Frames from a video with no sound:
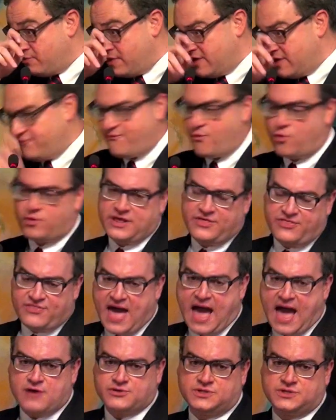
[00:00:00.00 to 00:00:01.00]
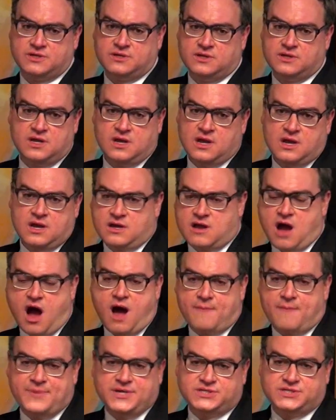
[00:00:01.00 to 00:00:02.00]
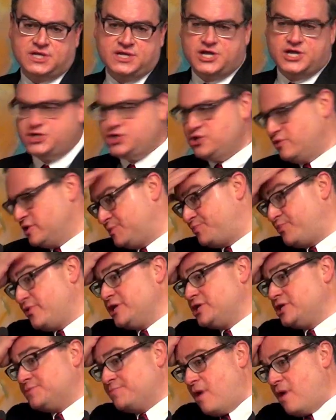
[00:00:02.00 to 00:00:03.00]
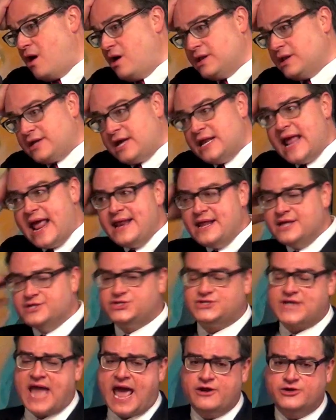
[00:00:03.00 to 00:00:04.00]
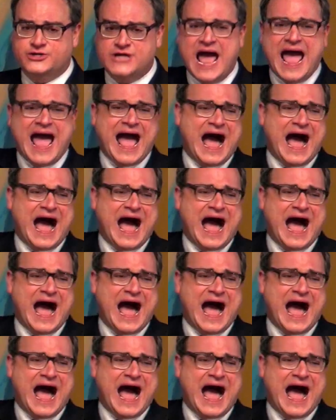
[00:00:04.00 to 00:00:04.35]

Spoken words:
We had 40,000 copies an issue. It was pretty small in Canadian standards.